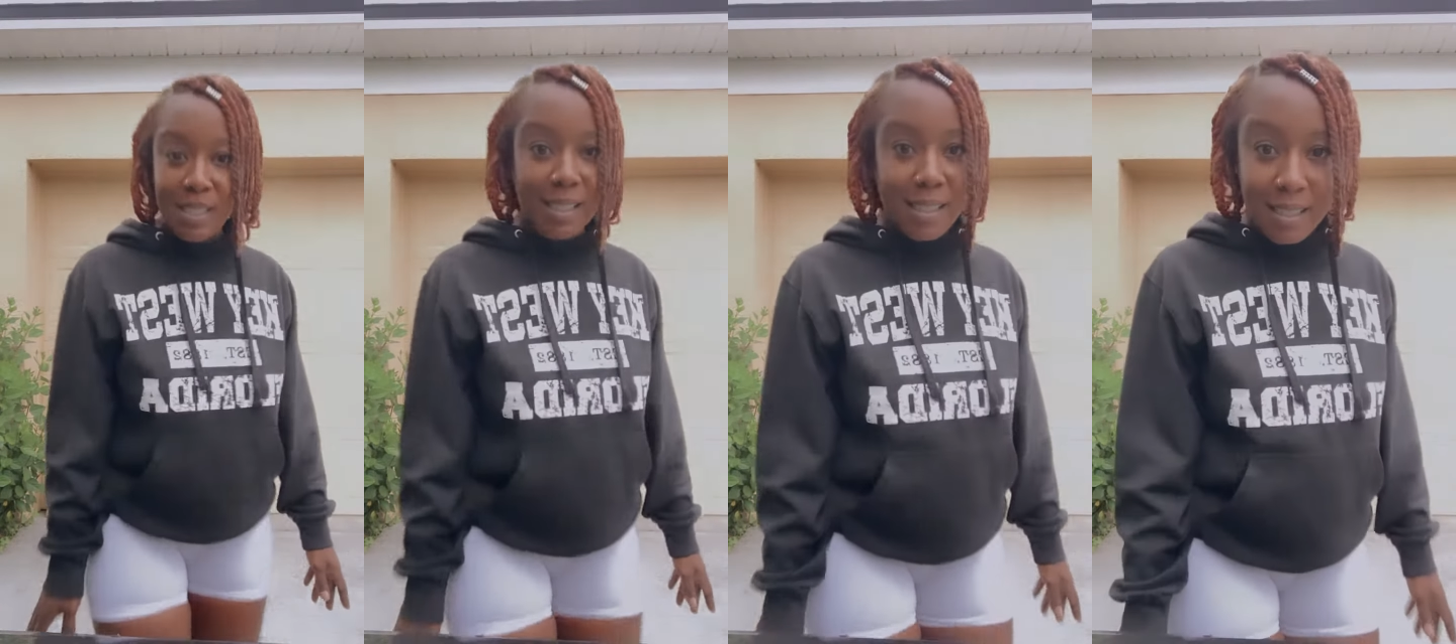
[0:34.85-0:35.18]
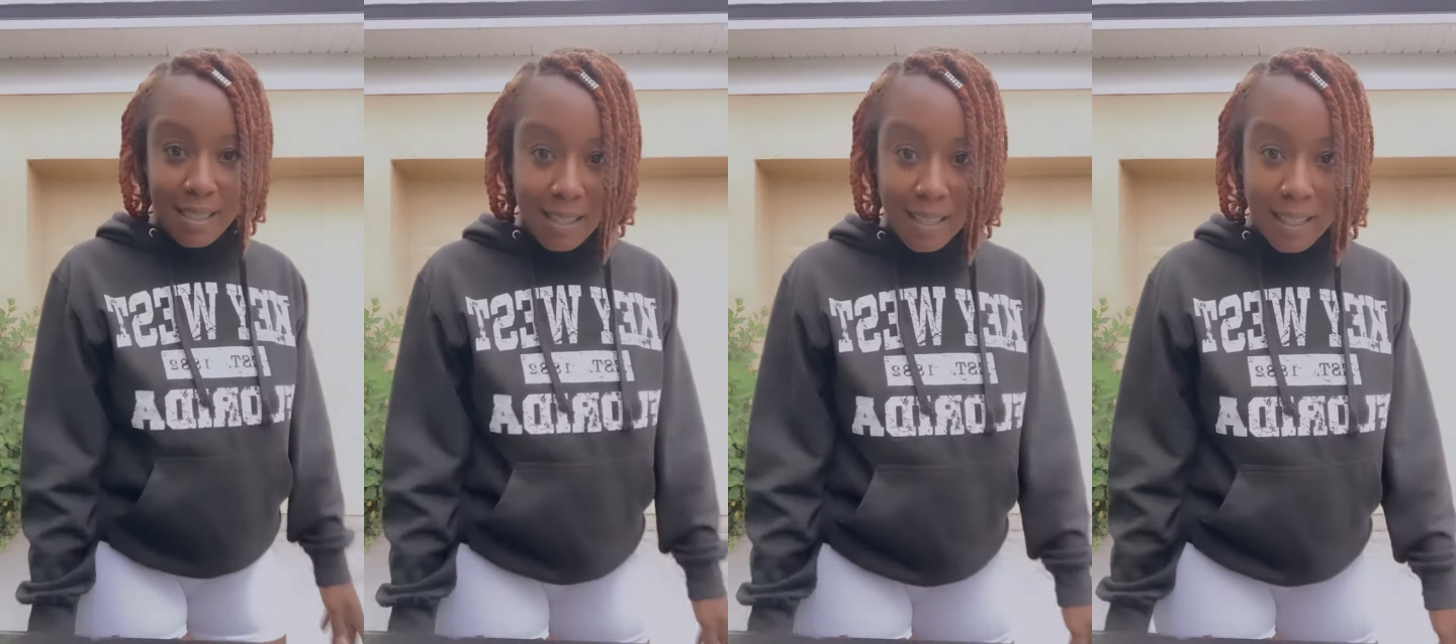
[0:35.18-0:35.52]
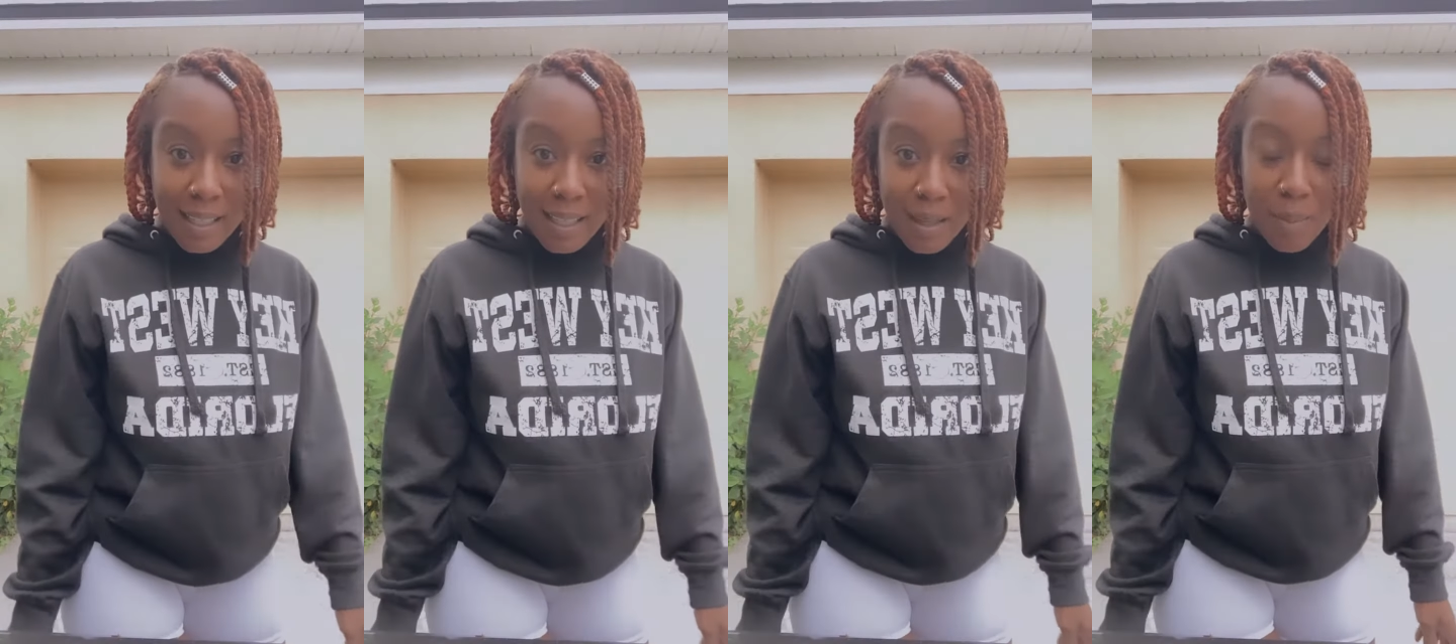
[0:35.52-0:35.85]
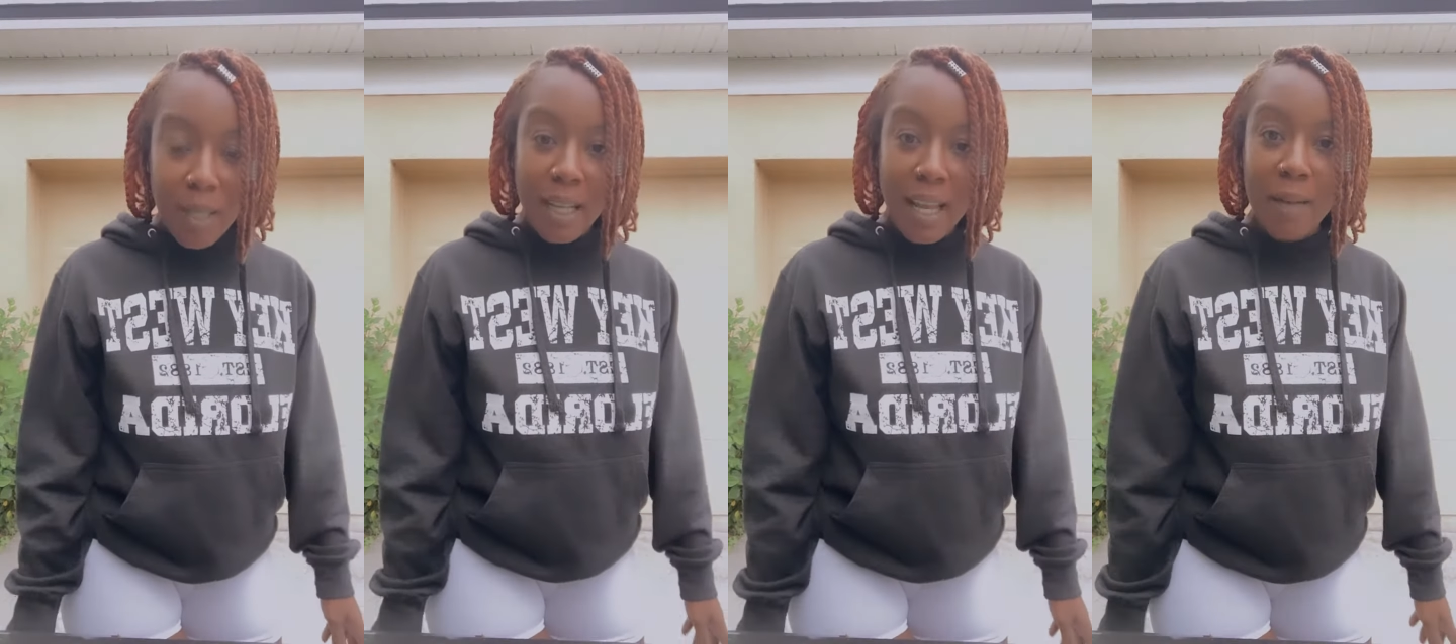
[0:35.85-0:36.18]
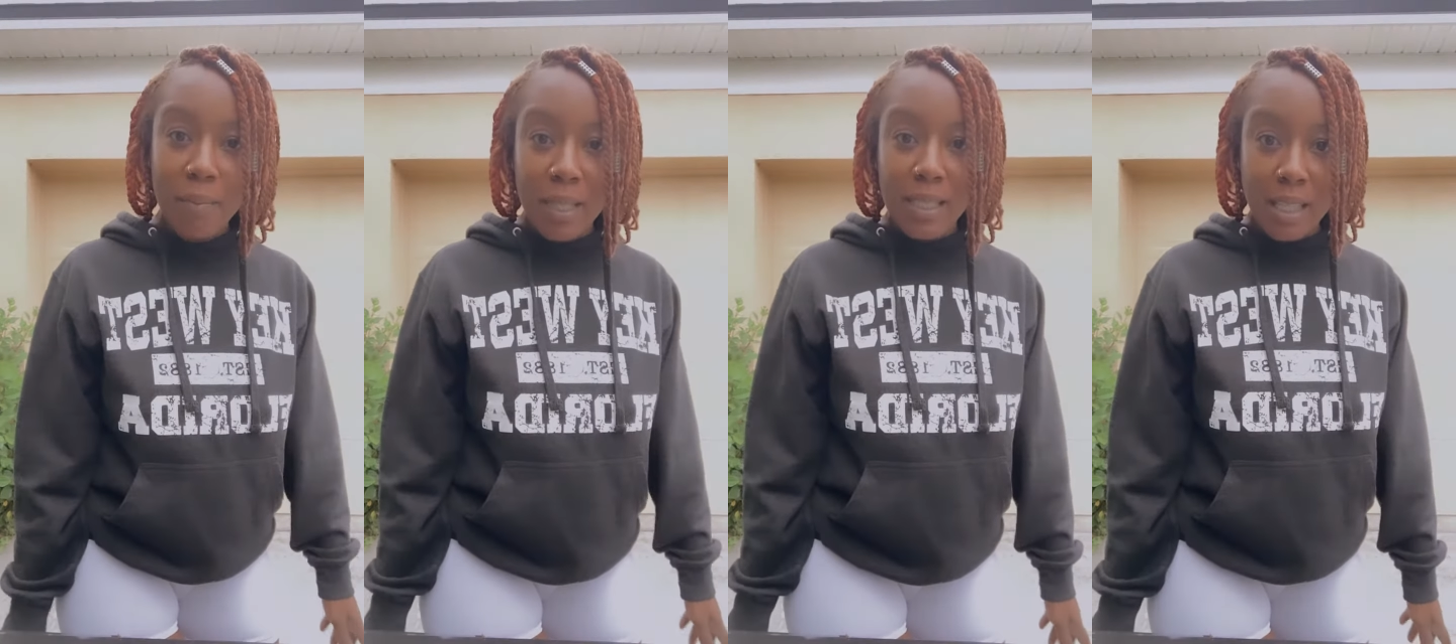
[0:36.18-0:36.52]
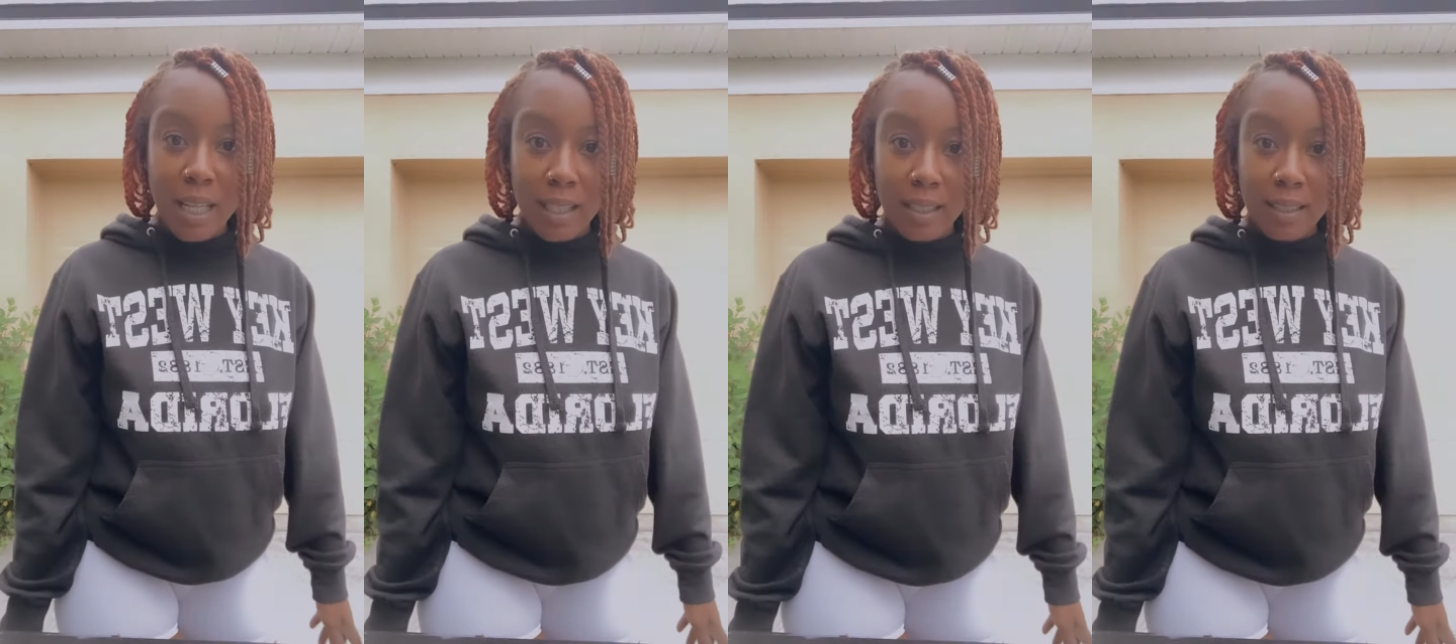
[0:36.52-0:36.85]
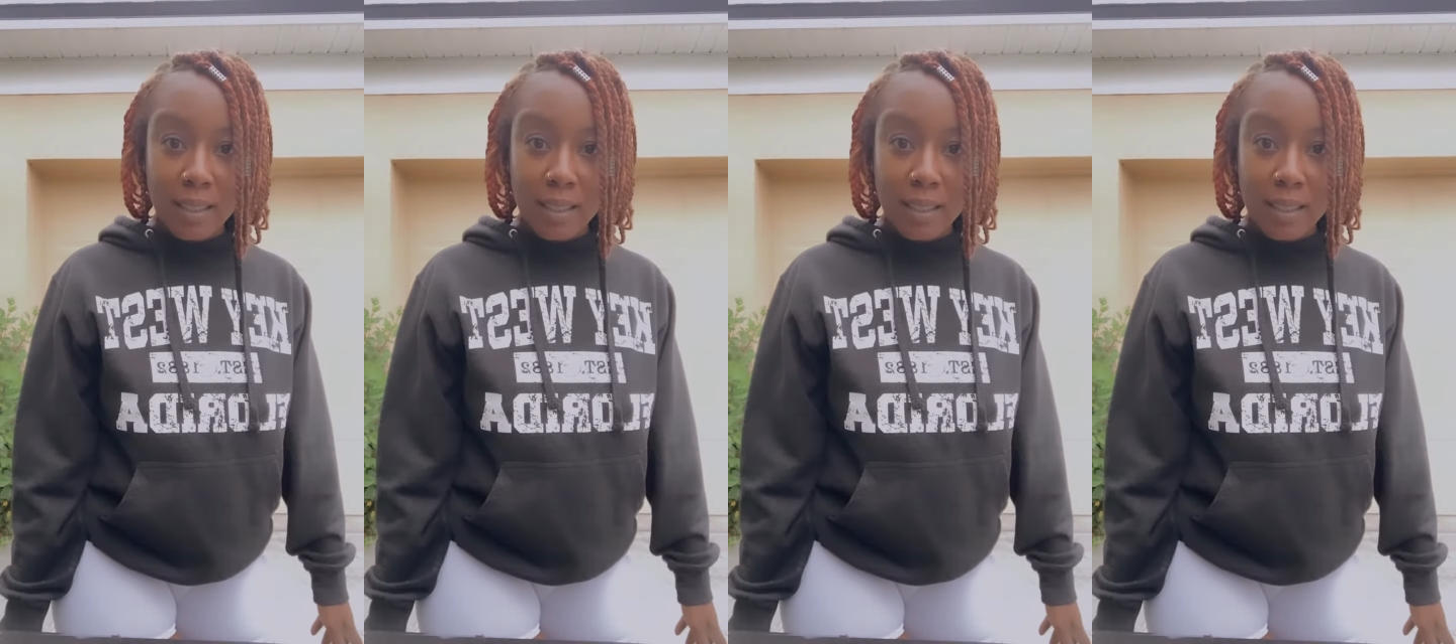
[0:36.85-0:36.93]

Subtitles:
easy, but it can be done.